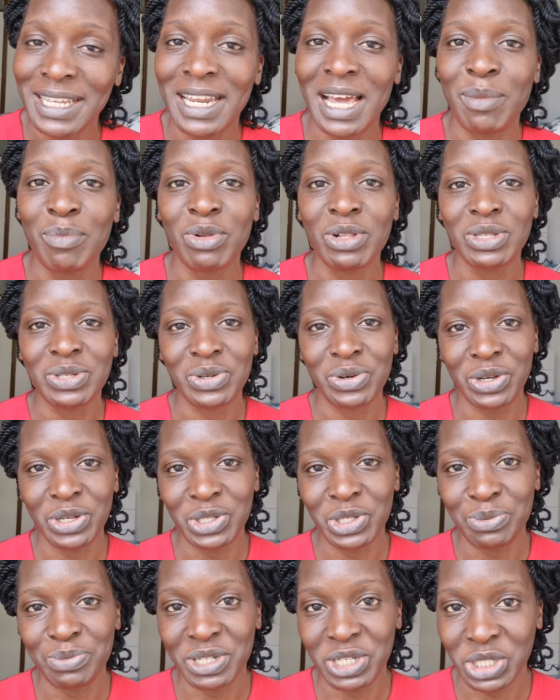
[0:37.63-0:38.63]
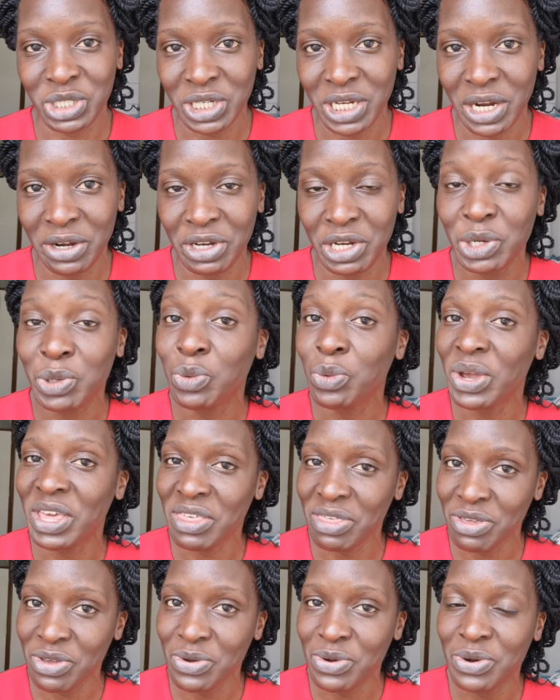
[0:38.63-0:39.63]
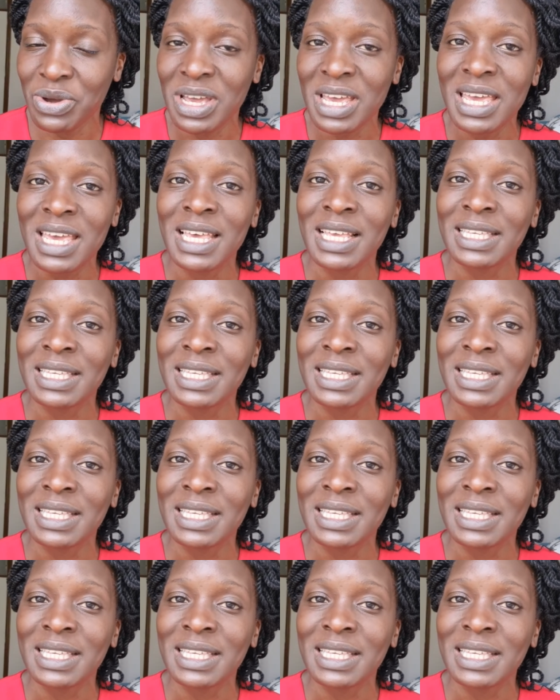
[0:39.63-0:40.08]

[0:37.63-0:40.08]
and i'm also going to be sharing with you